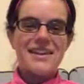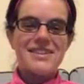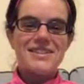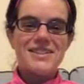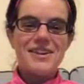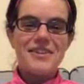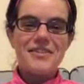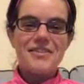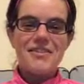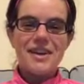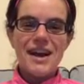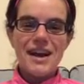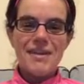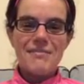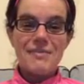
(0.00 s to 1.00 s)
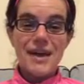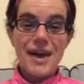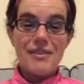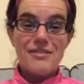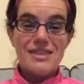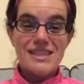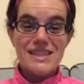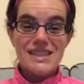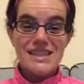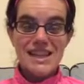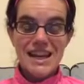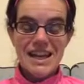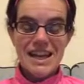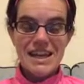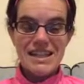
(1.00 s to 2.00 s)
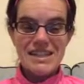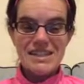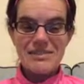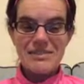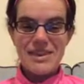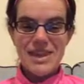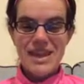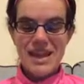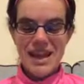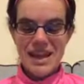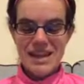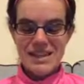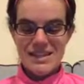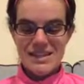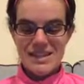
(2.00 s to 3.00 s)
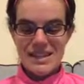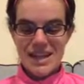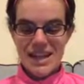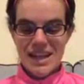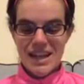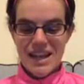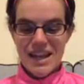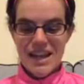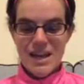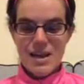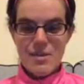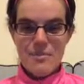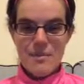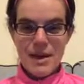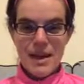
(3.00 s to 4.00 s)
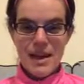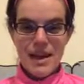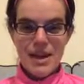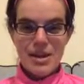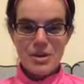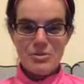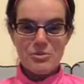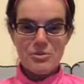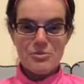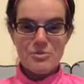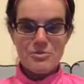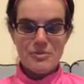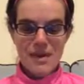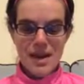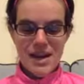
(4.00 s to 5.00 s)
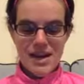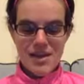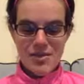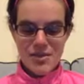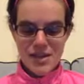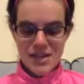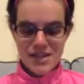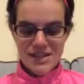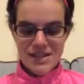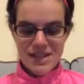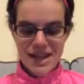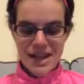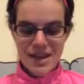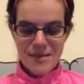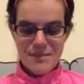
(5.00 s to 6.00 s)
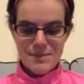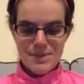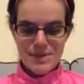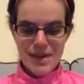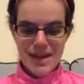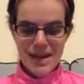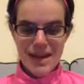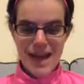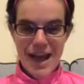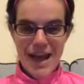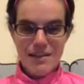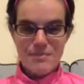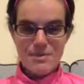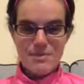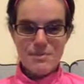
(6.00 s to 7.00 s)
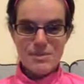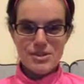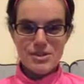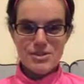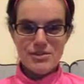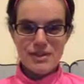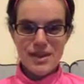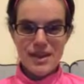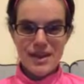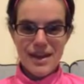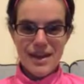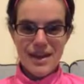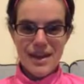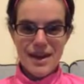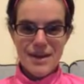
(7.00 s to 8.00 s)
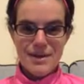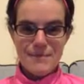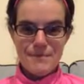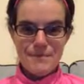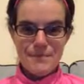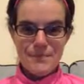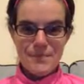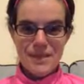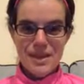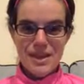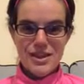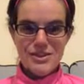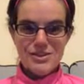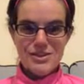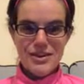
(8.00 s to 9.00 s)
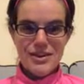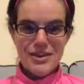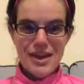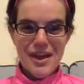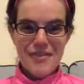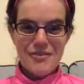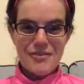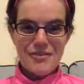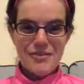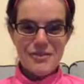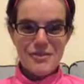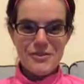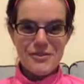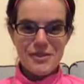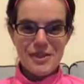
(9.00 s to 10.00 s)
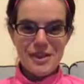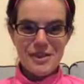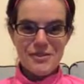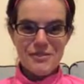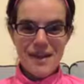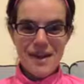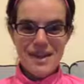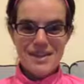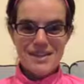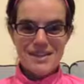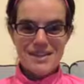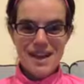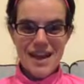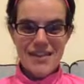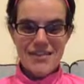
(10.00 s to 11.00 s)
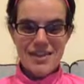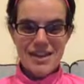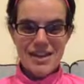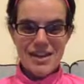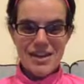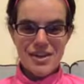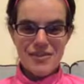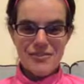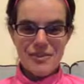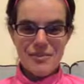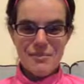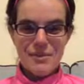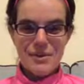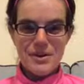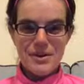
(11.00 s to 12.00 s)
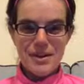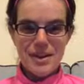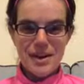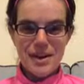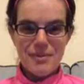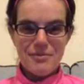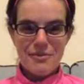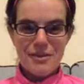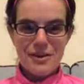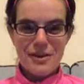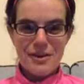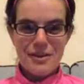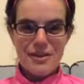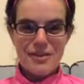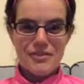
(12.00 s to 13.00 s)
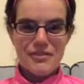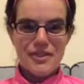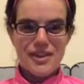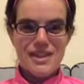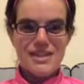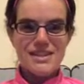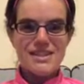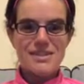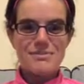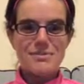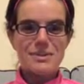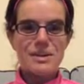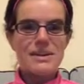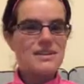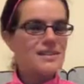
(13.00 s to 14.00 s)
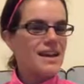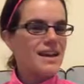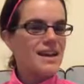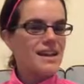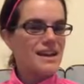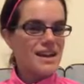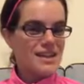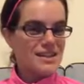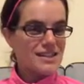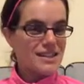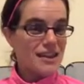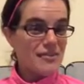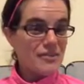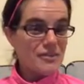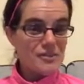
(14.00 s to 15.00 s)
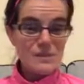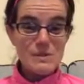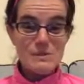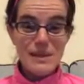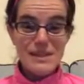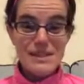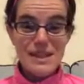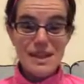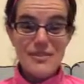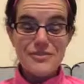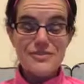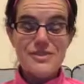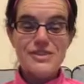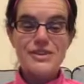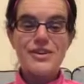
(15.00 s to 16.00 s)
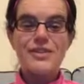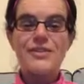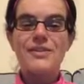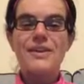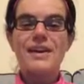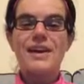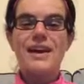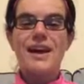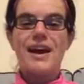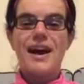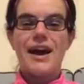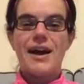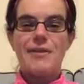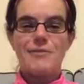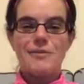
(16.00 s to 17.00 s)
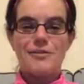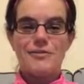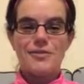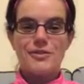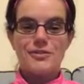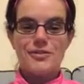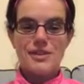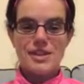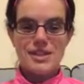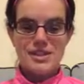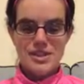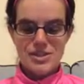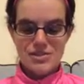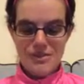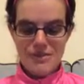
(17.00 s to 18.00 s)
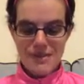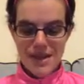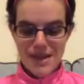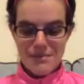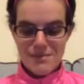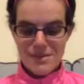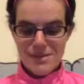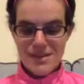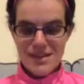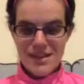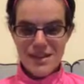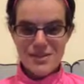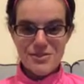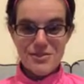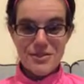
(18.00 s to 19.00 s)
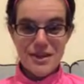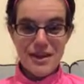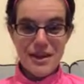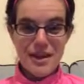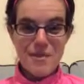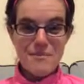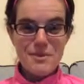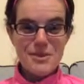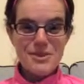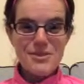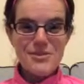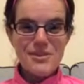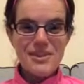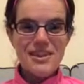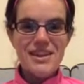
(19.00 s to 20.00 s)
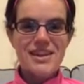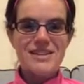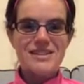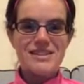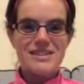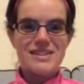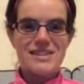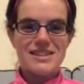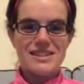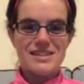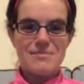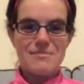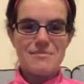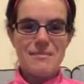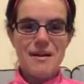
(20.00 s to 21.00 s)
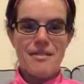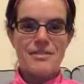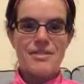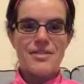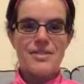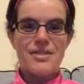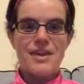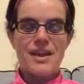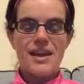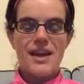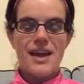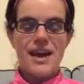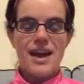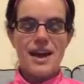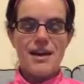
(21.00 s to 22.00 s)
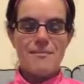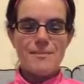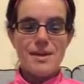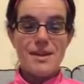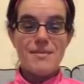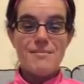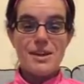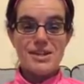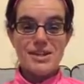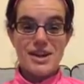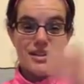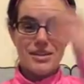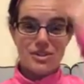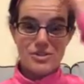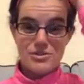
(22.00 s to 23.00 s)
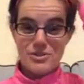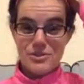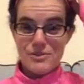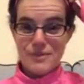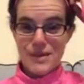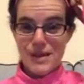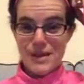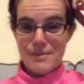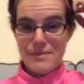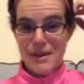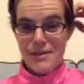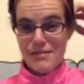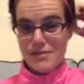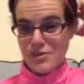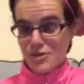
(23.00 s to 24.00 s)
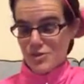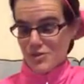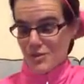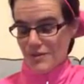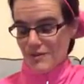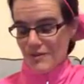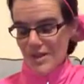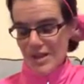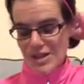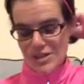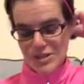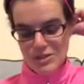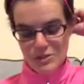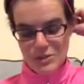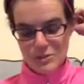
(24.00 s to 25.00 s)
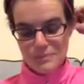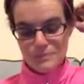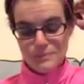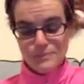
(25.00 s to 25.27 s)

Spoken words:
So that was exciting this week, and getting my group ready and set up so I can add people to it. So I already have a few that are ready to dive in November and work on their fitness. I'm really excited. I still have a few spots left, so feel free to join me. I'm going to do a couple new things this month in my challenge group and in my virtual fitness group.